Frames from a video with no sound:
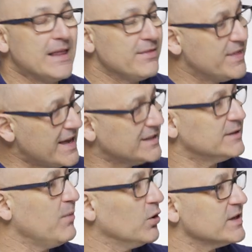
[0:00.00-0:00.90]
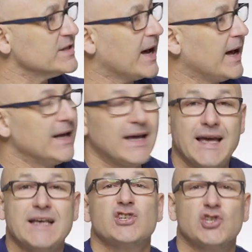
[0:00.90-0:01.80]
This monitor
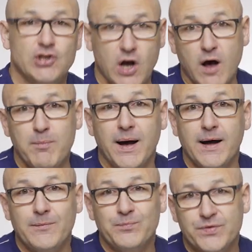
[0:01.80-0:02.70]
is sharper